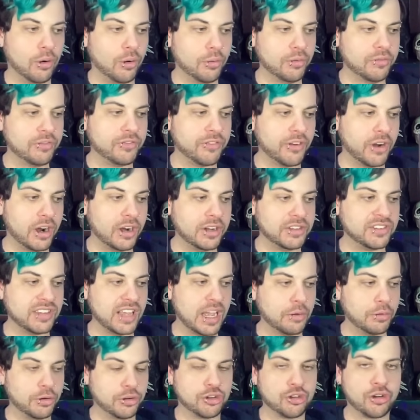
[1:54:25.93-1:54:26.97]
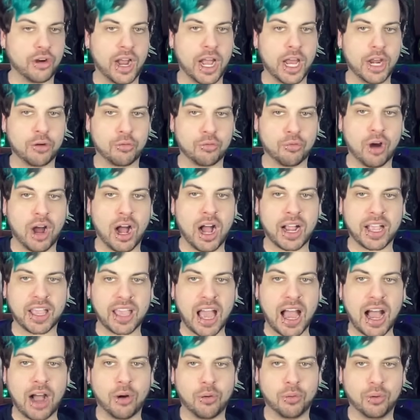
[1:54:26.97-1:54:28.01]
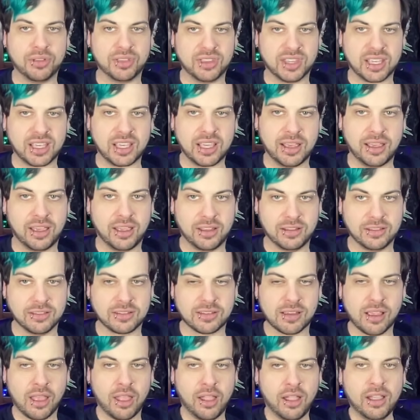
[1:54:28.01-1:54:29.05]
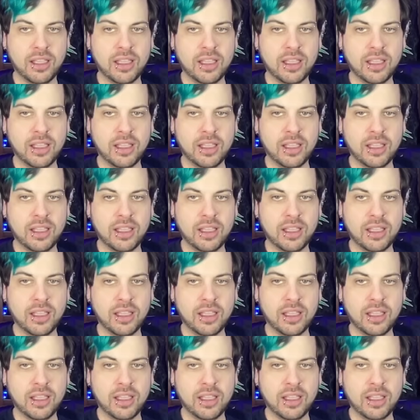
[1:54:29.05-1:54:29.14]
old farts that were trying to rock out with the kids.